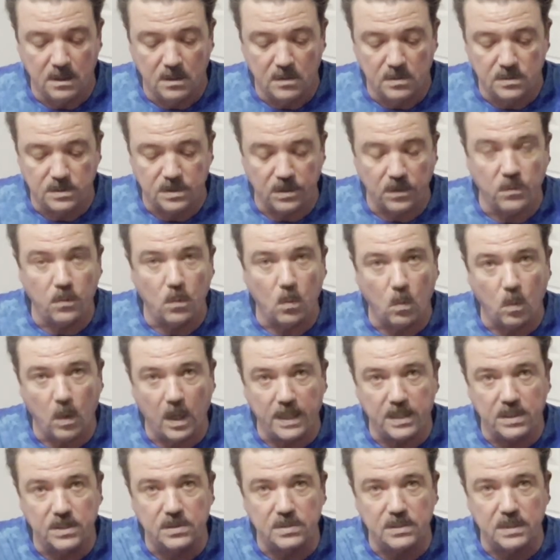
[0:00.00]
Turn the
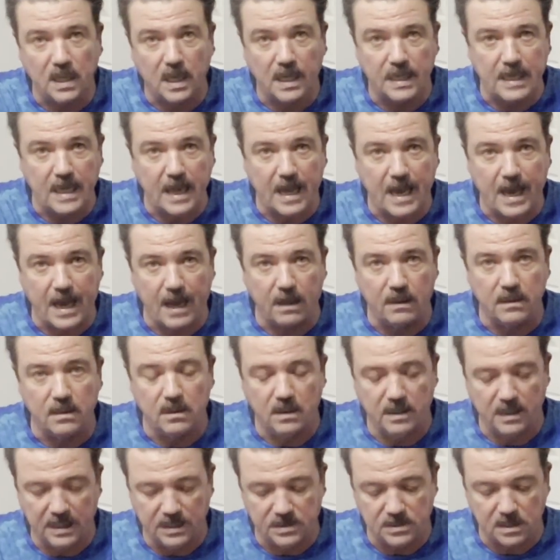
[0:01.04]
whitish side out.
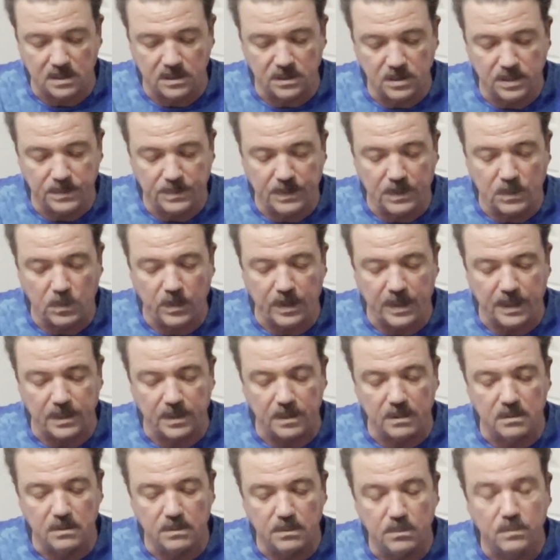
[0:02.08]
It's a little bit
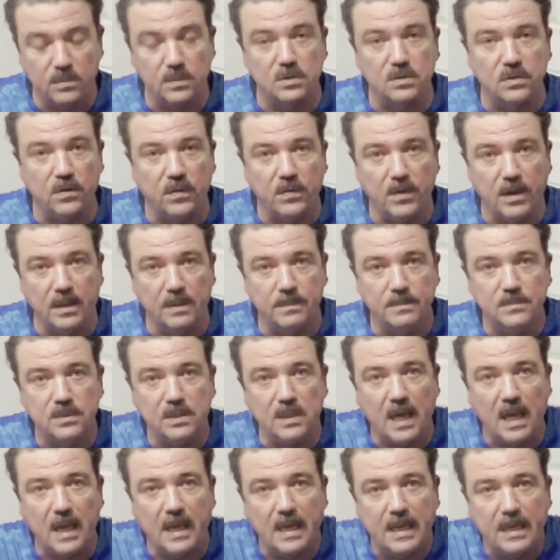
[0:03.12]
weaker. Put your thumbs
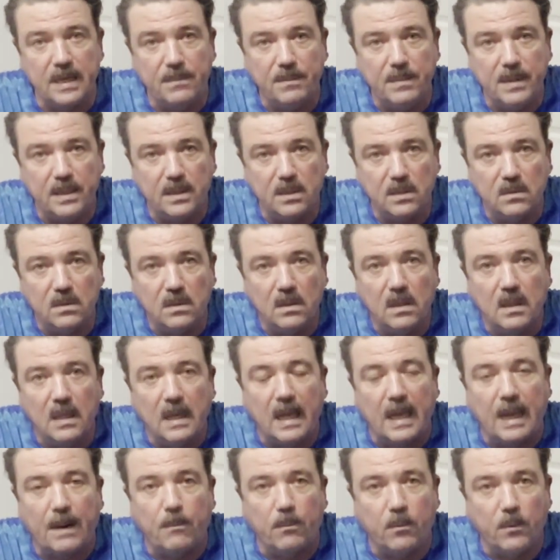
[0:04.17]
in the middle
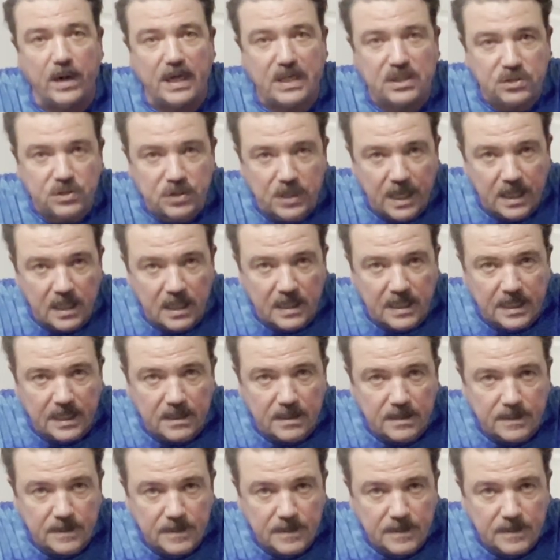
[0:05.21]
and break gently.